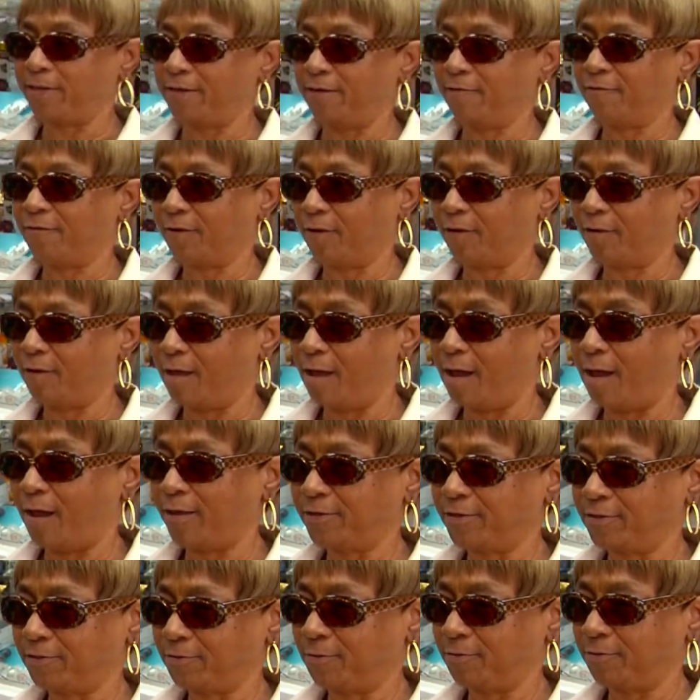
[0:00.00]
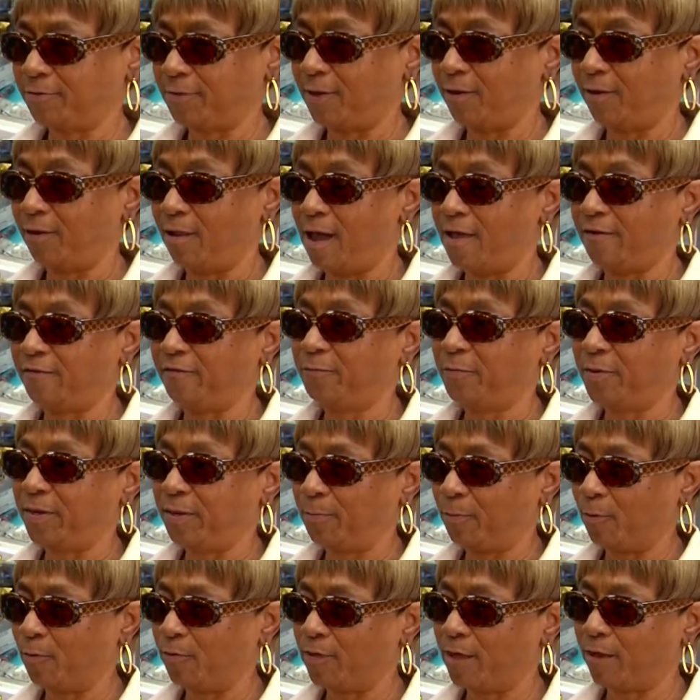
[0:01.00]
give a lot to a lot of
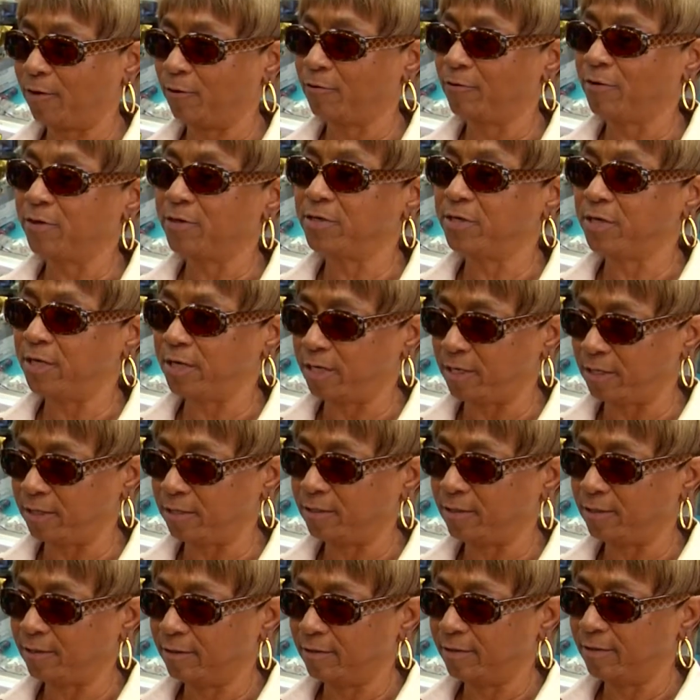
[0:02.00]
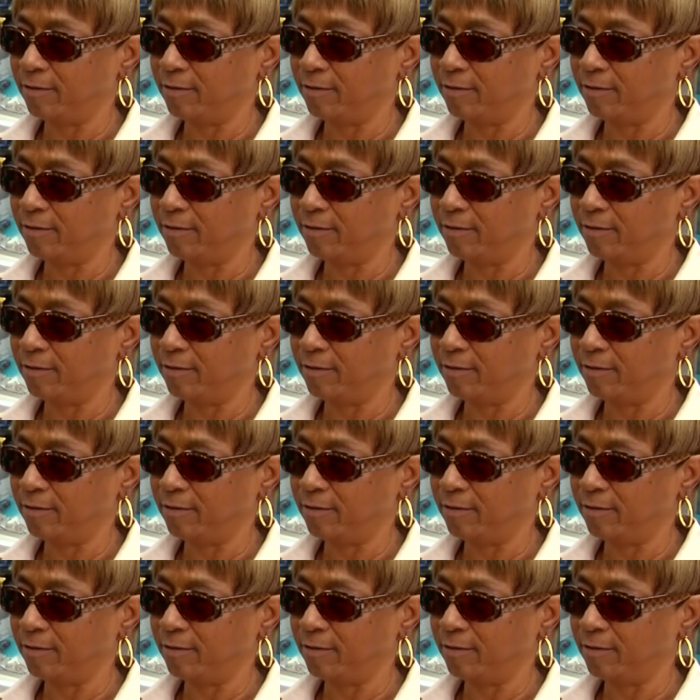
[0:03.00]
people that are in need.